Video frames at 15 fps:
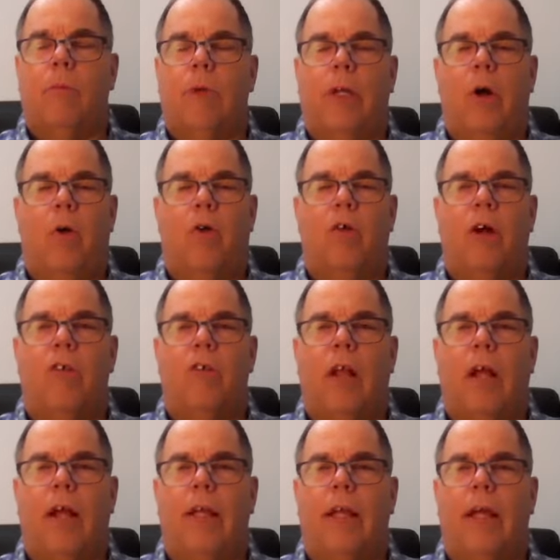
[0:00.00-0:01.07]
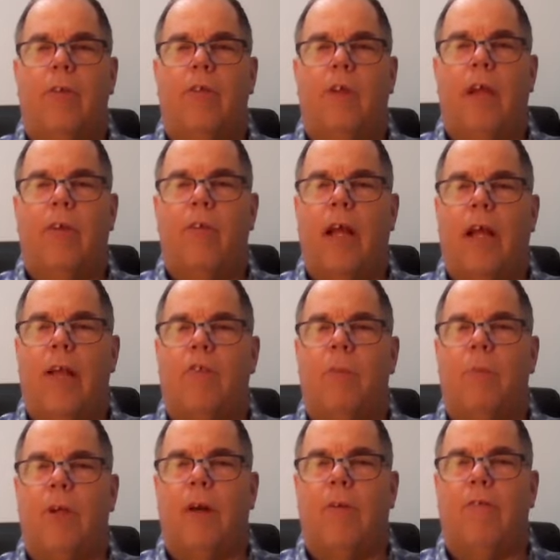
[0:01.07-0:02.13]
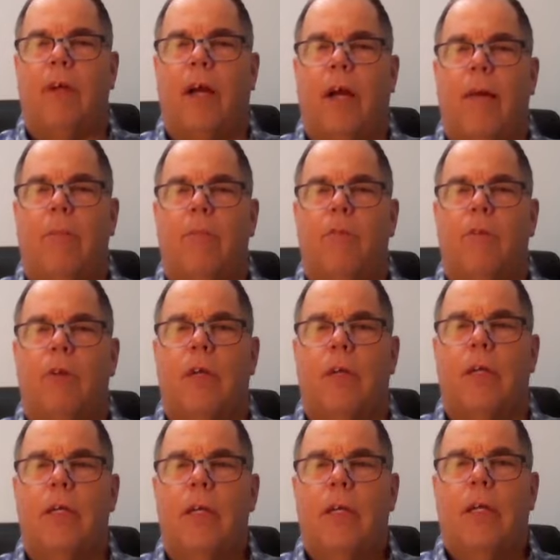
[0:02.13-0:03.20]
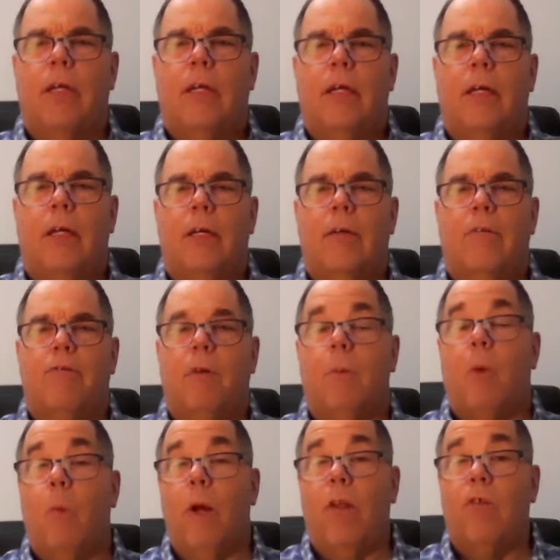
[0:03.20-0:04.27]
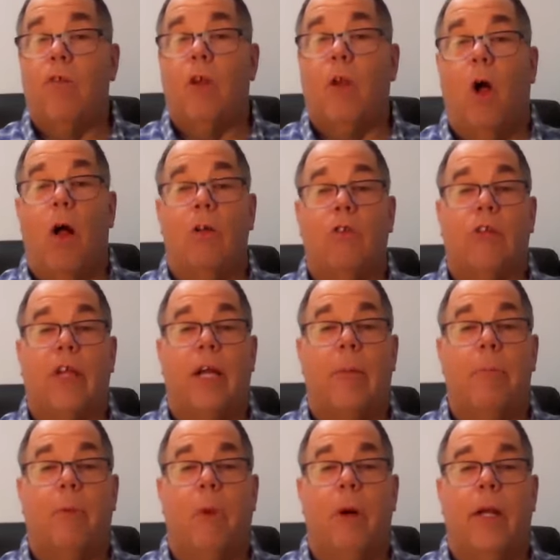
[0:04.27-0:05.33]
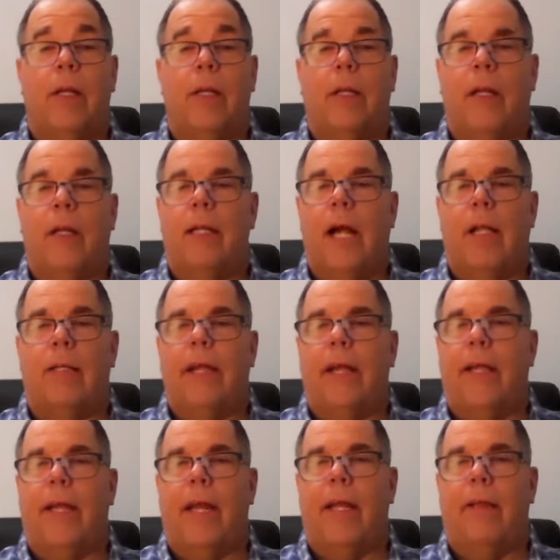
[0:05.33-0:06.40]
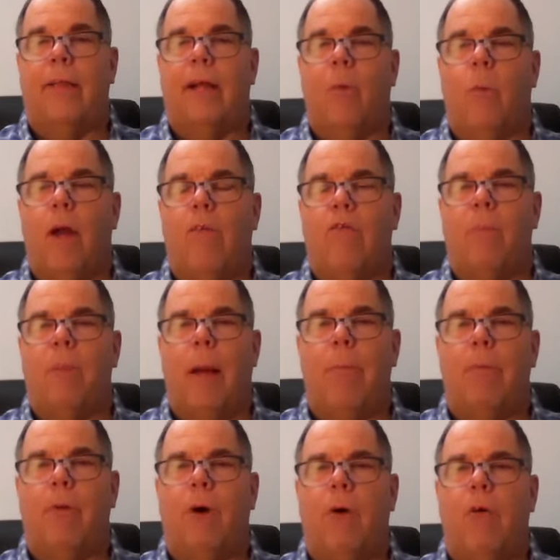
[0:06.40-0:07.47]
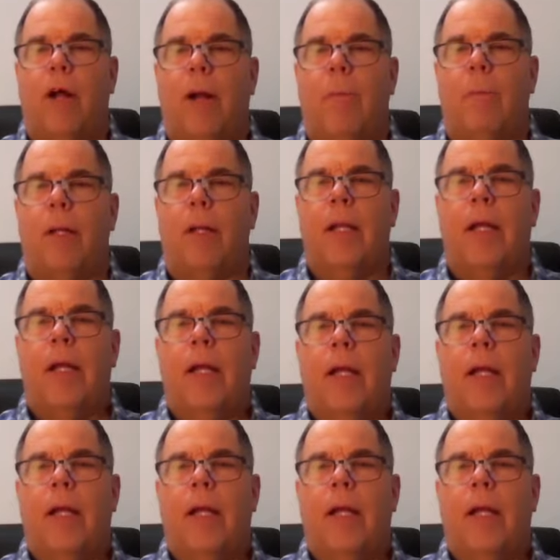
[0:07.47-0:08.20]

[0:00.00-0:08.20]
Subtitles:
we know Crestline has had some tough times from a wins and loss standpoint, and not taking anything away from that program. But